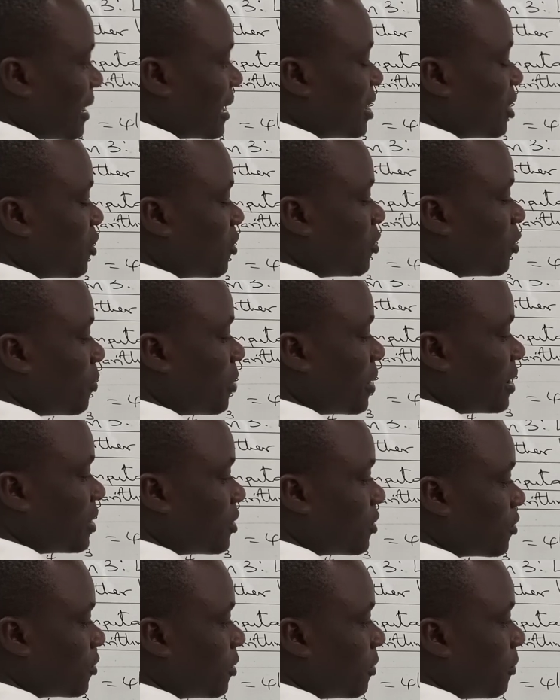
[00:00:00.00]
32 to
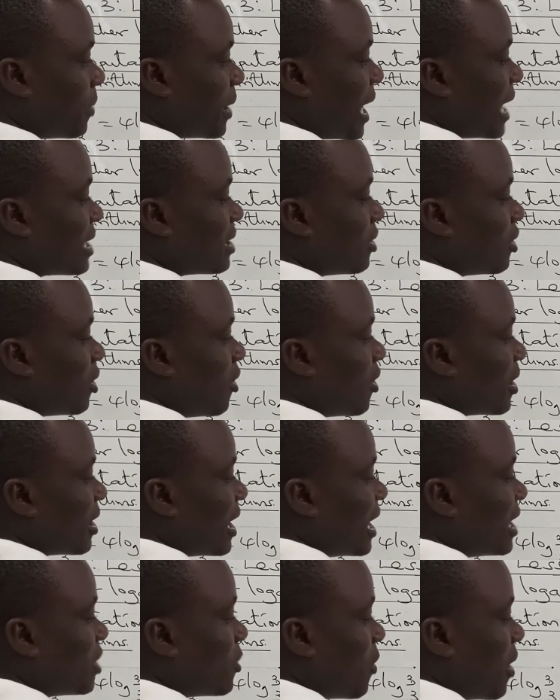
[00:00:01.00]
base 2 plus
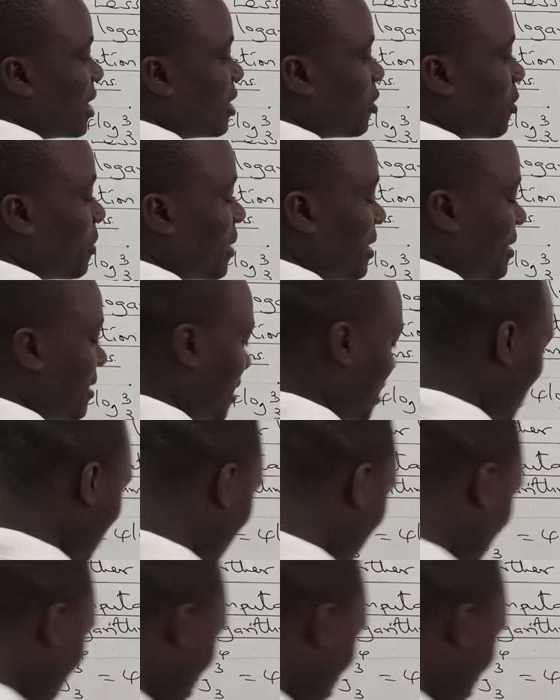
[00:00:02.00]
log 81 to base 3